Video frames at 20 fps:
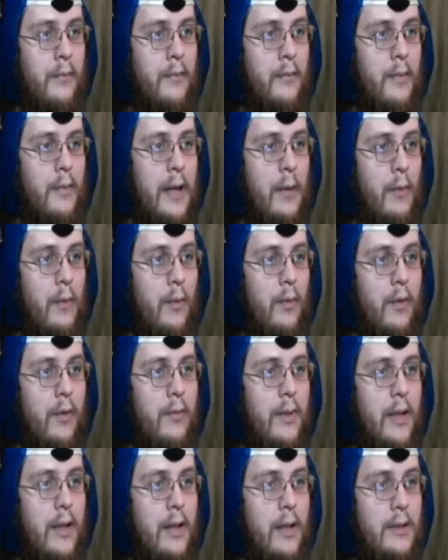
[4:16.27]
But yeah, what would have
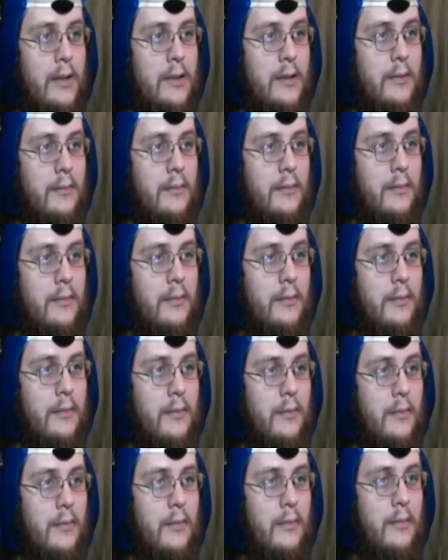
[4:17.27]
been awesome,
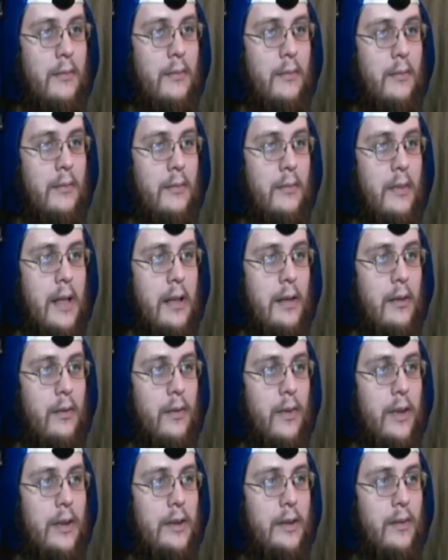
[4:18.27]
I don't know
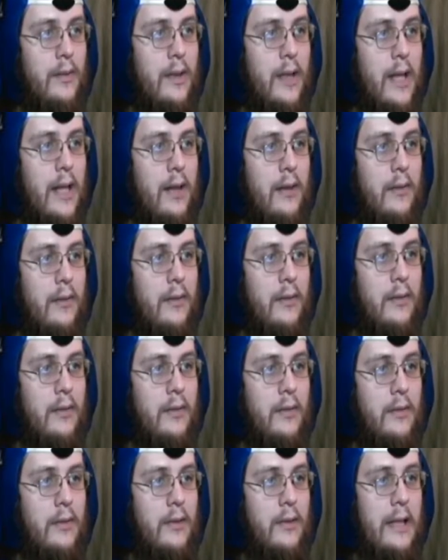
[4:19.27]
what he's doing now,
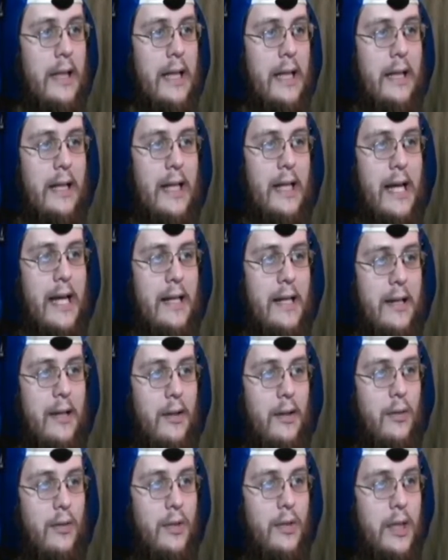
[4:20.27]
Danny
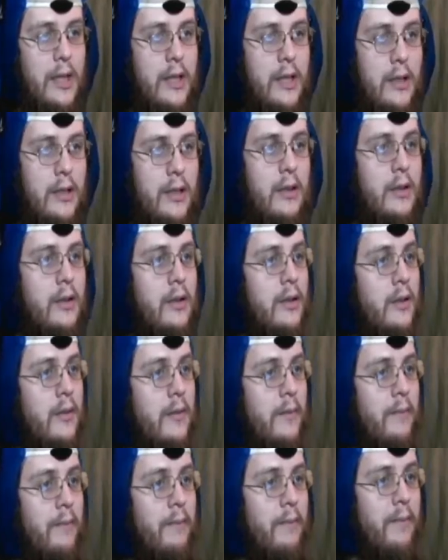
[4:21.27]
Antonucci,
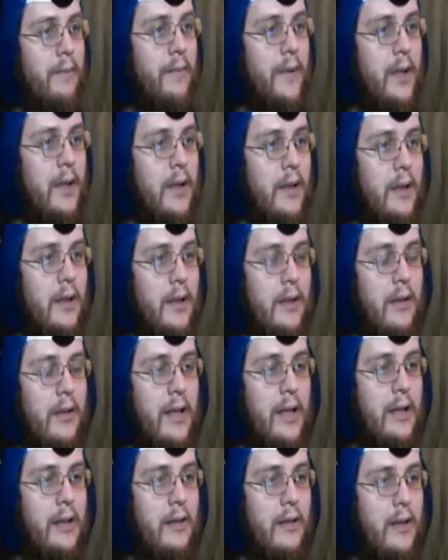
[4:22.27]
the
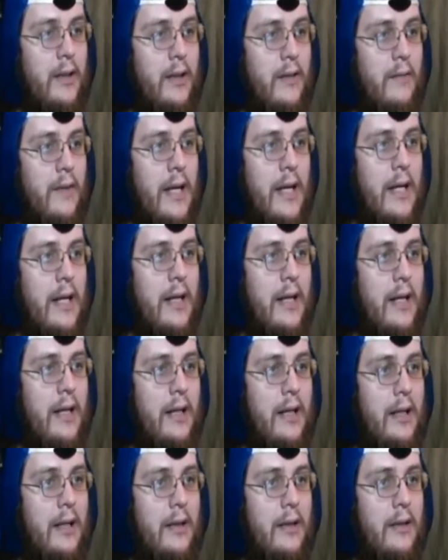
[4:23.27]
creator of Ed and
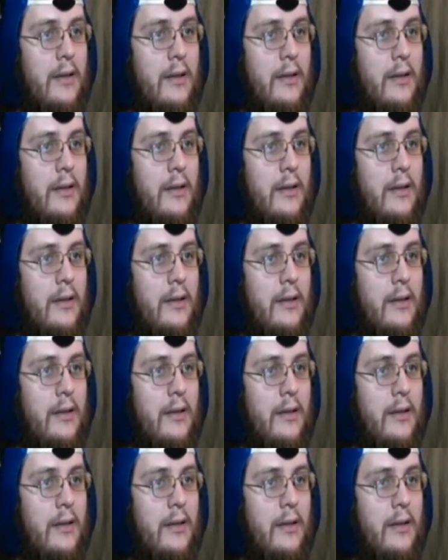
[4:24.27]
Eddy.